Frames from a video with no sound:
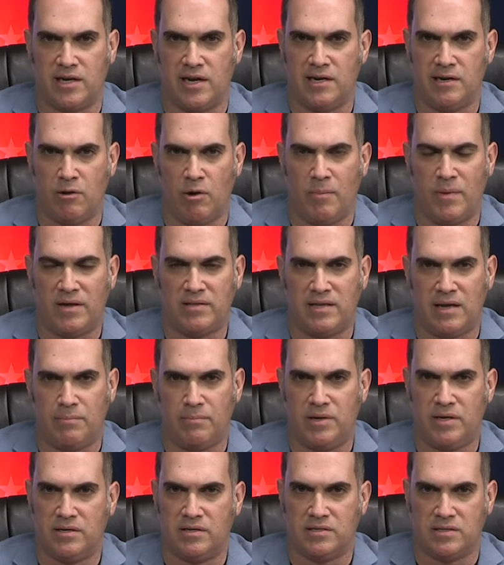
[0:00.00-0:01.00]
I know about that
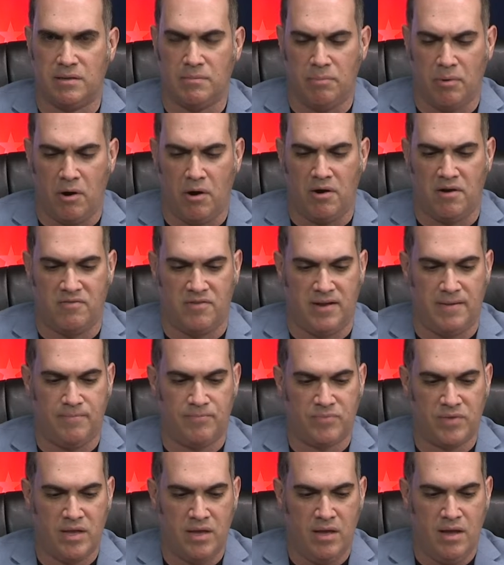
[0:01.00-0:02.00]
because I'm part of it.
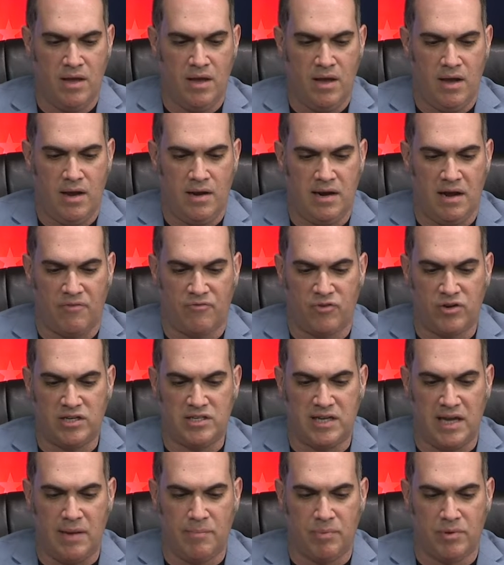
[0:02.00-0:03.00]
Now, for
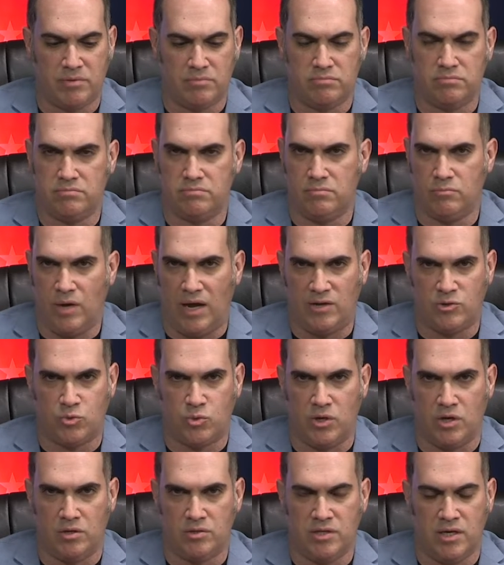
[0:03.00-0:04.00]
example, as
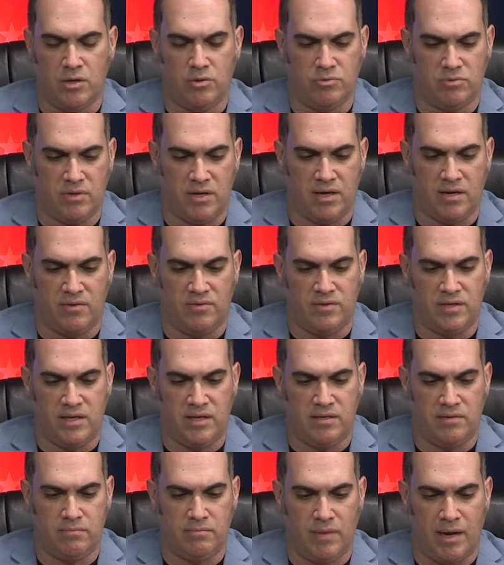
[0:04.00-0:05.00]
we all know,
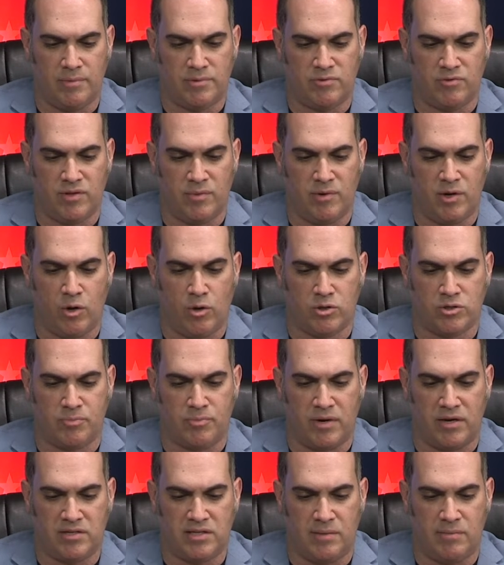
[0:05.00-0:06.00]
the Moms for Liberty also
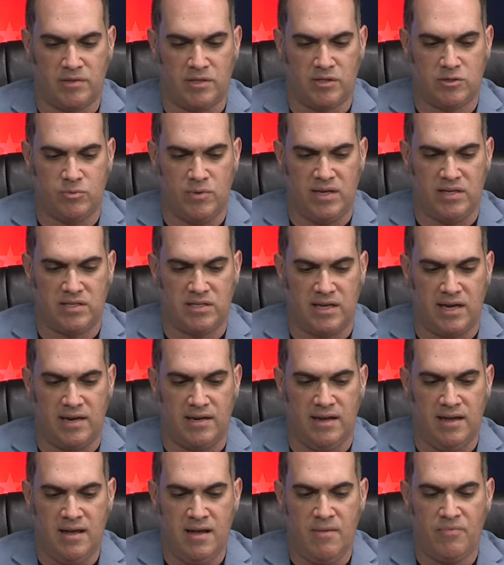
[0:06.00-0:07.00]
put out a statement this week
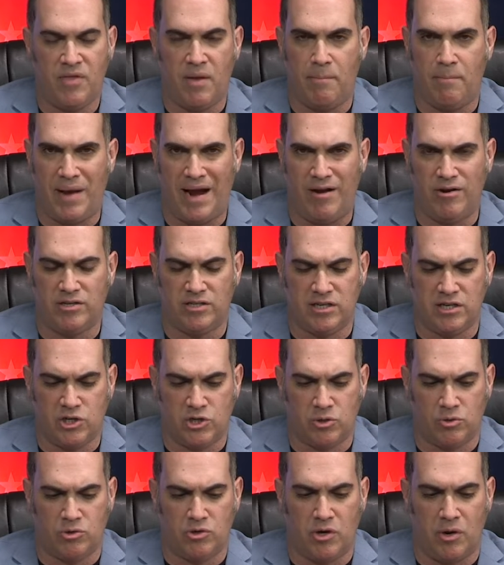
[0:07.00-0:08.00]
saying that parents and
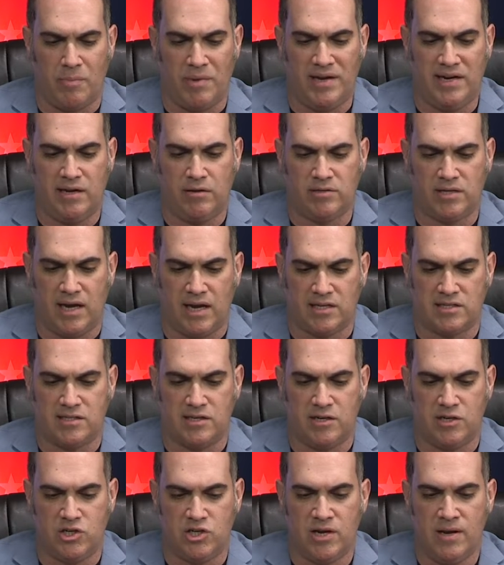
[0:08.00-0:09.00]
children are being held
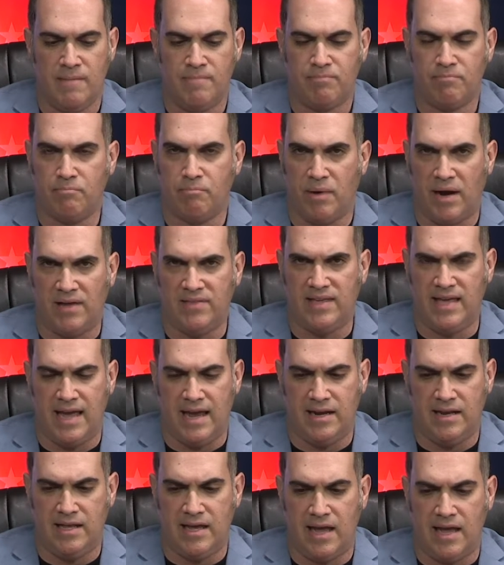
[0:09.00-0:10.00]
hostage by the
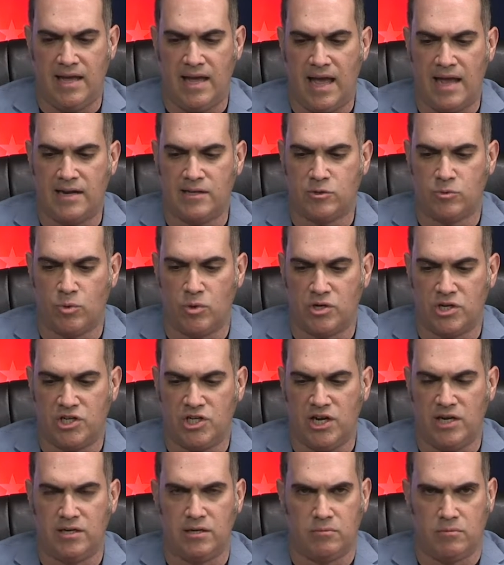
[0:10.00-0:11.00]
NEA and its woke
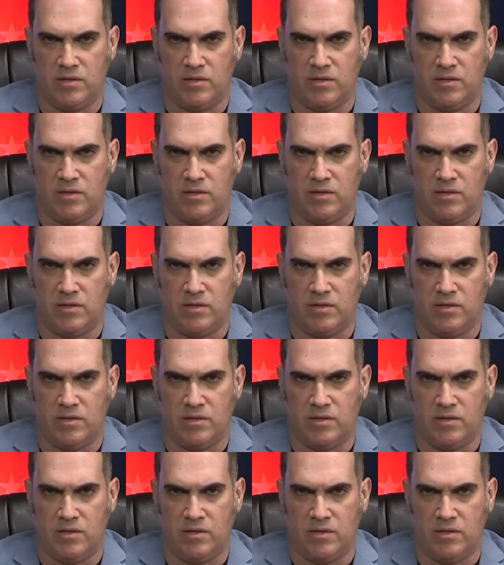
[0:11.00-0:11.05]
agenda.